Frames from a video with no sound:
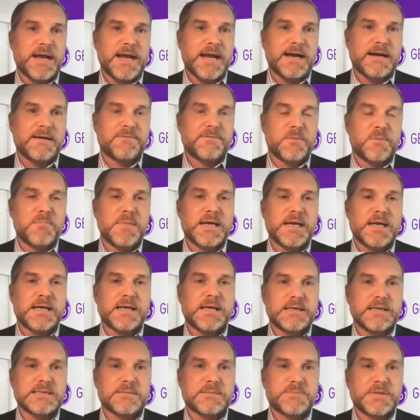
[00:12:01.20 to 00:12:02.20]
don't have a
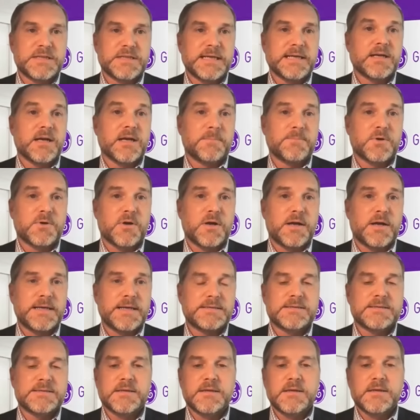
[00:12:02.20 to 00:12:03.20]
mechanism to get
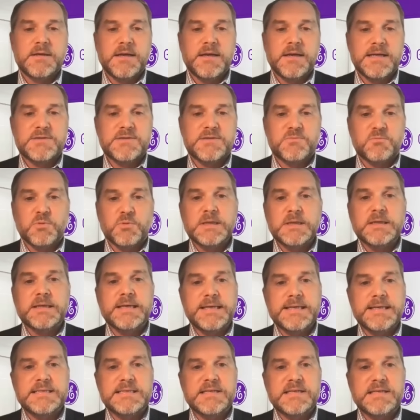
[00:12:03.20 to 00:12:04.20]
upgrades, it's really
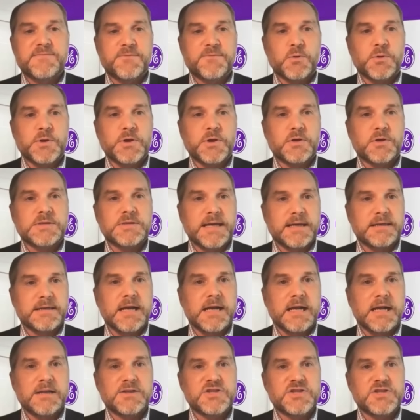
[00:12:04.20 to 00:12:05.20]
easy for your
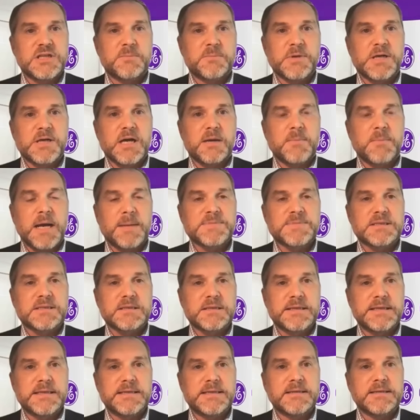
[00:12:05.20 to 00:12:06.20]
technology to become
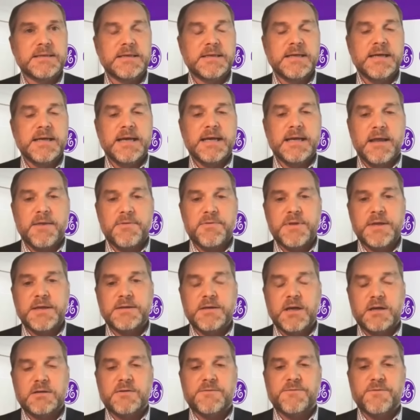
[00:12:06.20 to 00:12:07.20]
obsolete. And I think
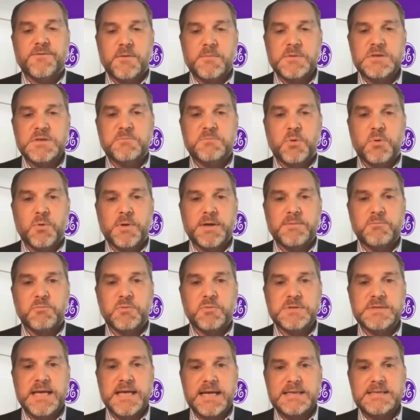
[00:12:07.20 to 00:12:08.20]
Dr. Furman's point
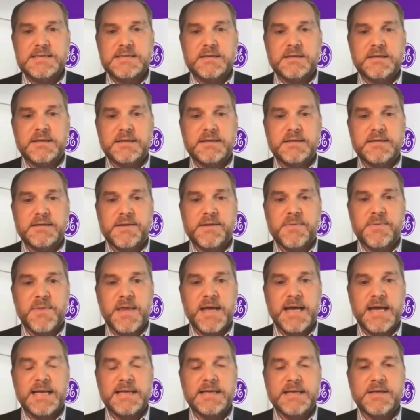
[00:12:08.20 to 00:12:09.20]
was excellent in
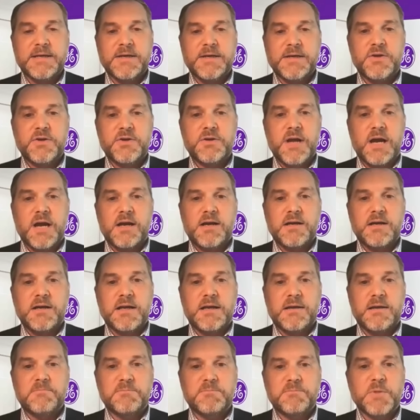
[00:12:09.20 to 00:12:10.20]
that
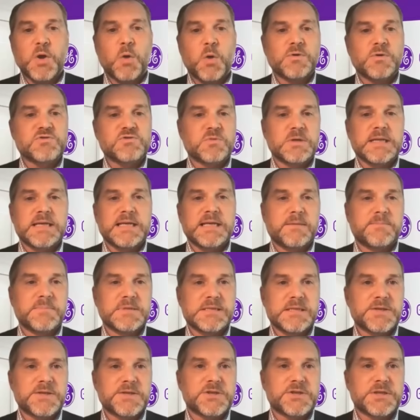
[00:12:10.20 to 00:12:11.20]
no one's really in a
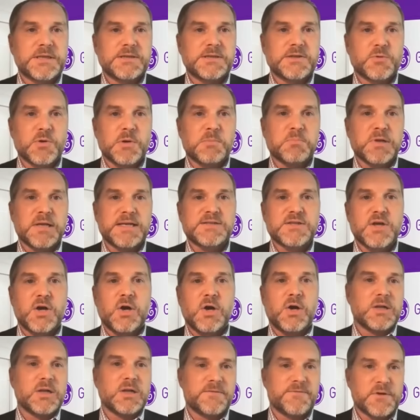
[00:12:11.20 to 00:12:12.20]
position to replace
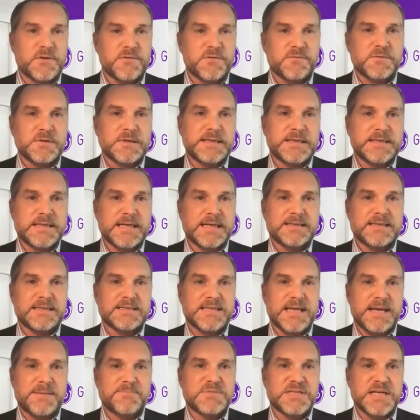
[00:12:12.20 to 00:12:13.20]
all of their fleet at the
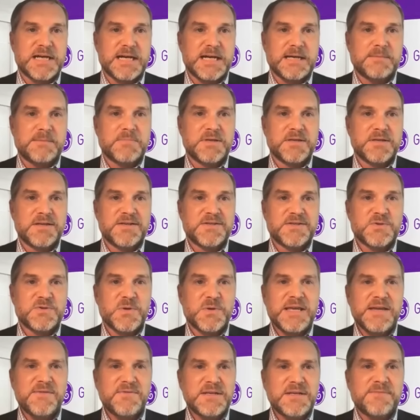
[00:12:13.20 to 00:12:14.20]
same time. So
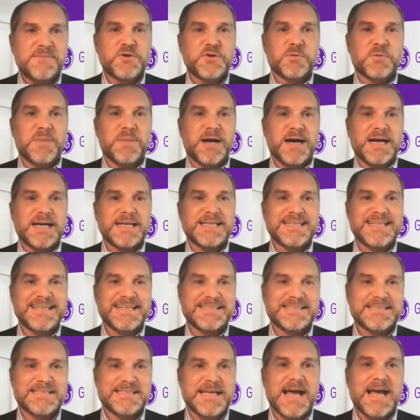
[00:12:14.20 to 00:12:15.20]
even if you're buying the
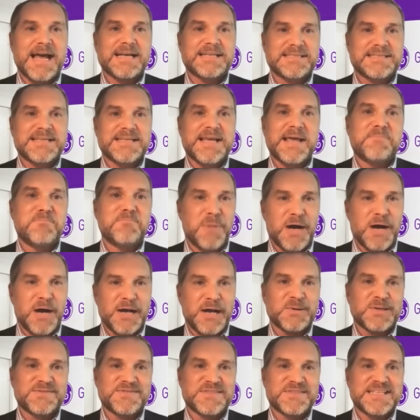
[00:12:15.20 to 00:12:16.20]
exact same
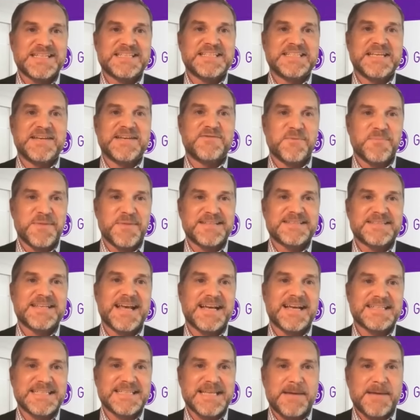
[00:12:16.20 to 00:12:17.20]
model of CT from the
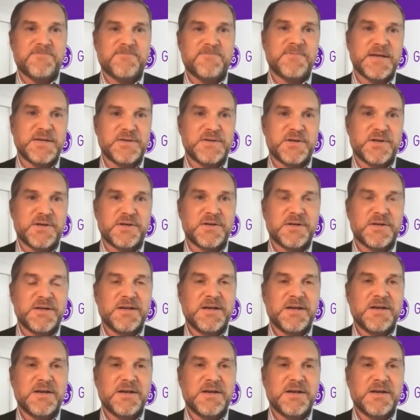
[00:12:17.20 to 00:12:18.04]
exact same vendor,